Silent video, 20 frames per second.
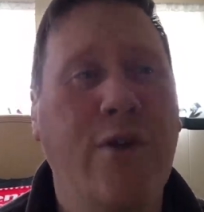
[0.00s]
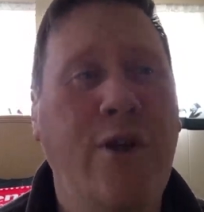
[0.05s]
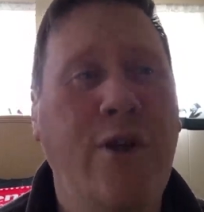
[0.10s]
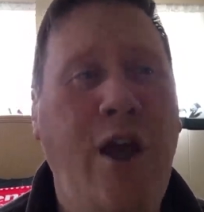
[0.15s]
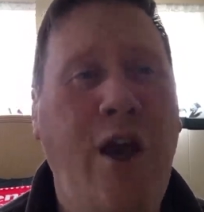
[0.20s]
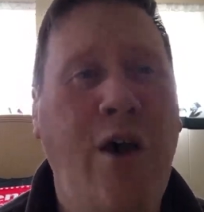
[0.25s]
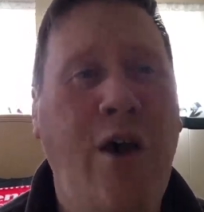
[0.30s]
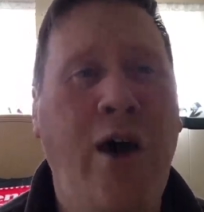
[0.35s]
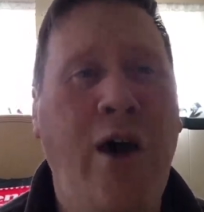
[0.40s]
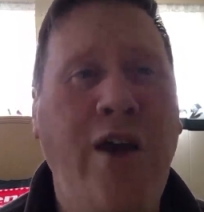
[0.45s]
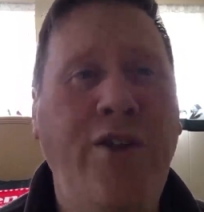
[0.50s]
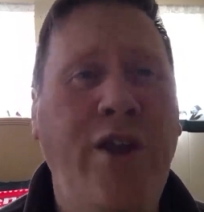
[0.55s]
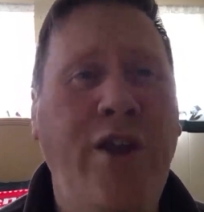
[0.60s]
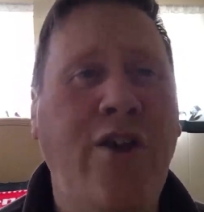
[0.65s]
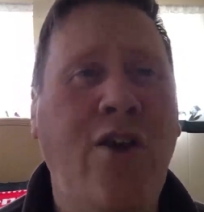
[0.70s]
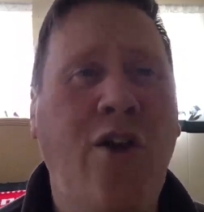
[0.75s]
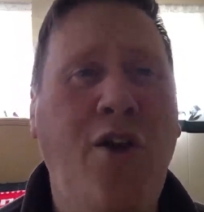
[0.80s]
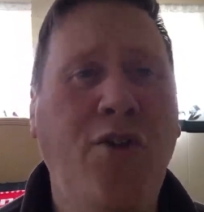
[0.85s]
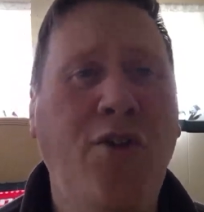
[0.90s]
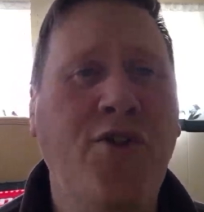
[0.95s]
yeah, I
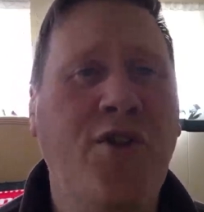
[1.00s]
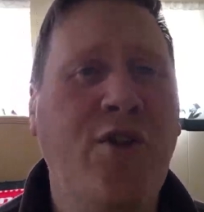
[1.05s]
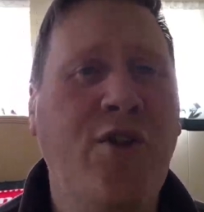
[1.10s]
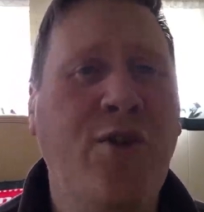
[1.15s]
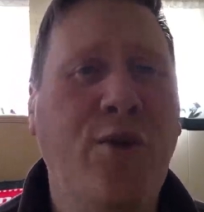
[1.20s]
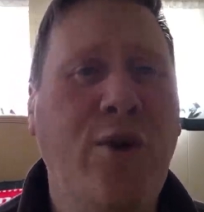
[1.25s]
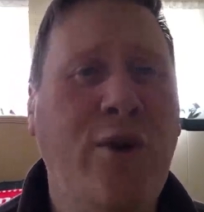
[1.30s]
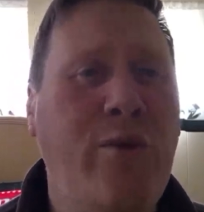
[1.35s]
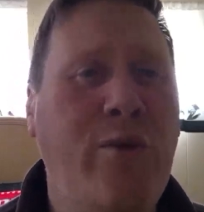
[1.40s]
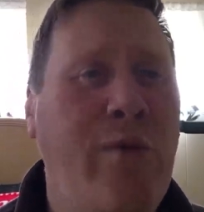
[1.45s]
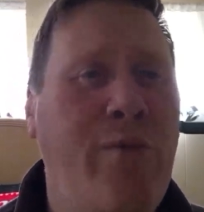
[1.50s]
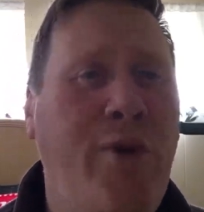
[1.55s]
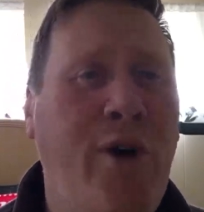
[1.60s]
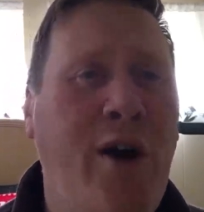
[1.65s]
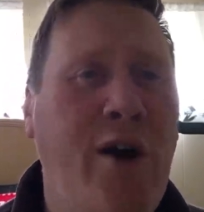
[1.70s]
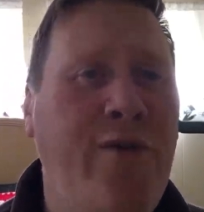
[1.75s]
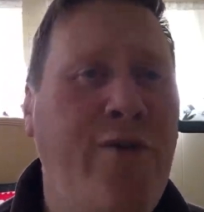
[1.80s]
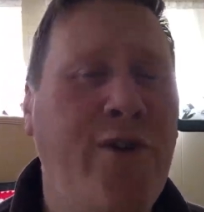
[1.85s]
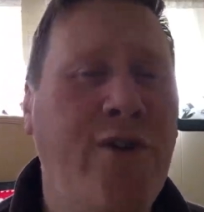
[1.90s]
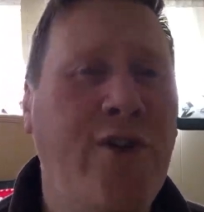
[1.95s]
think Ozil would have been
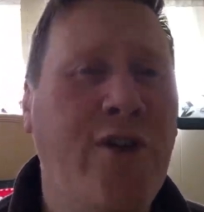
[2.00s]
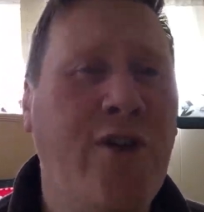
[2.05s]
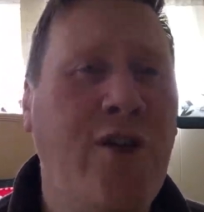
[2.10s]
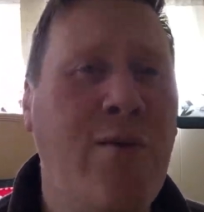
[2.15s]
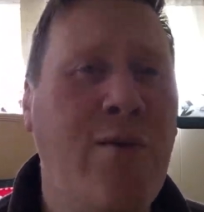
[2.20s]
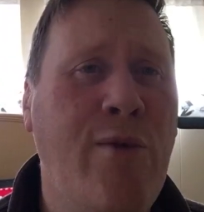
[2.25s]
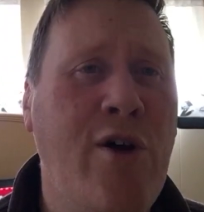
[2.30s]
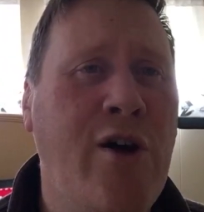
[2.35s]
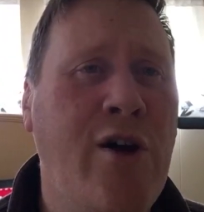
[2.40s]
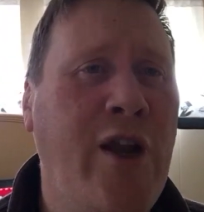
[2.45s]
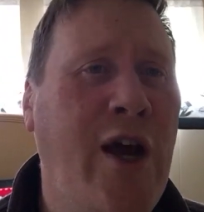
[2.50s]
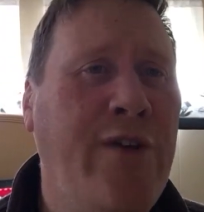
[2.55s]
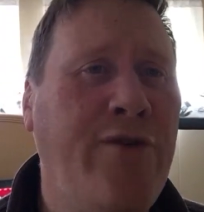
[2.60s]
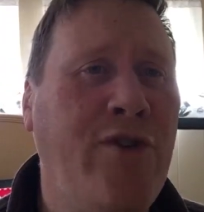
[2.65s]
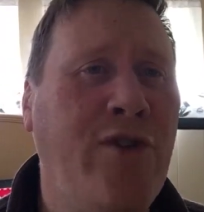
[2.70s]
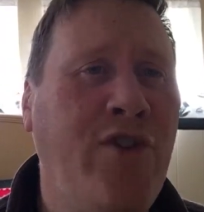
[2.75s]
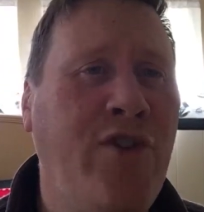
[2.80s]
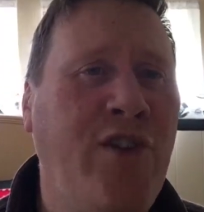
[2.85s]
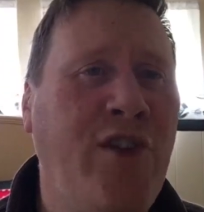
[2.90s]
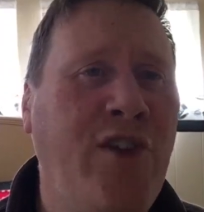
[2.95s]
perfect to come on
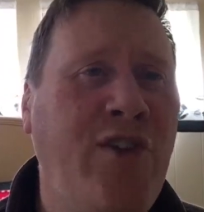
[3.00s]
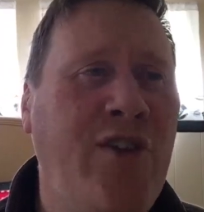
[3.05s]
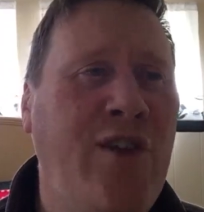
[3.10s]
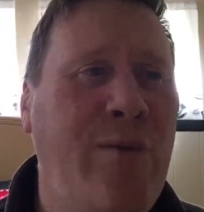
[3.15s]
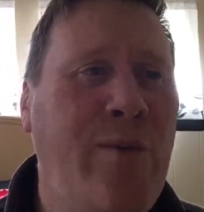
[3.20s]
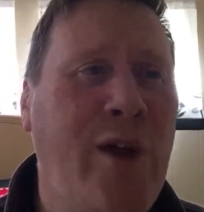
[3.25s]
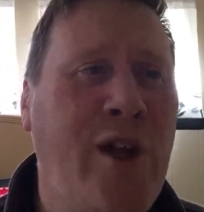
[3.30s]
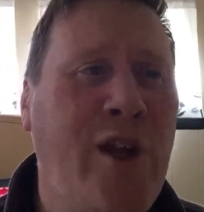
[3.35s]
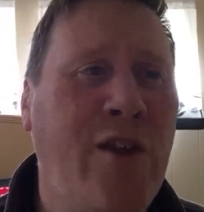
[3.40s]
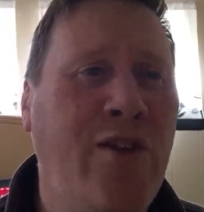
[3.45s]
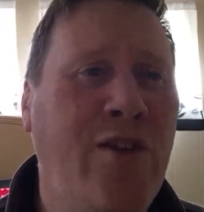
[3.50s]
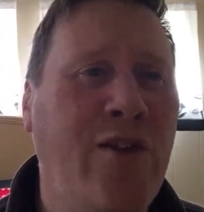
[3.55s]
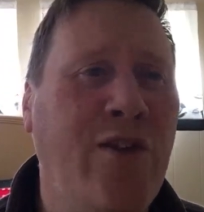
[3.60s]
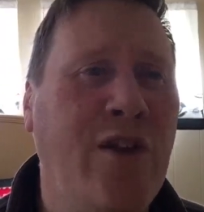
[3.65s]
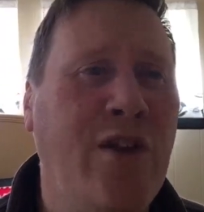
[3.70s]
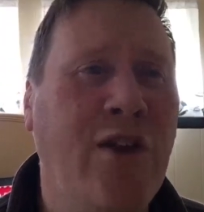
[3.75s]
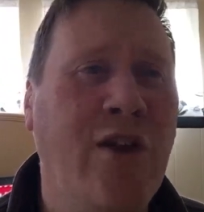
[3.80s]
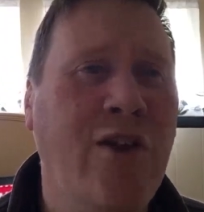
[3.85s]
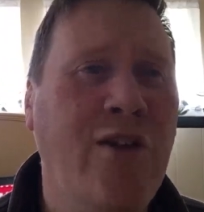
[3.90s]
after 60 minutes.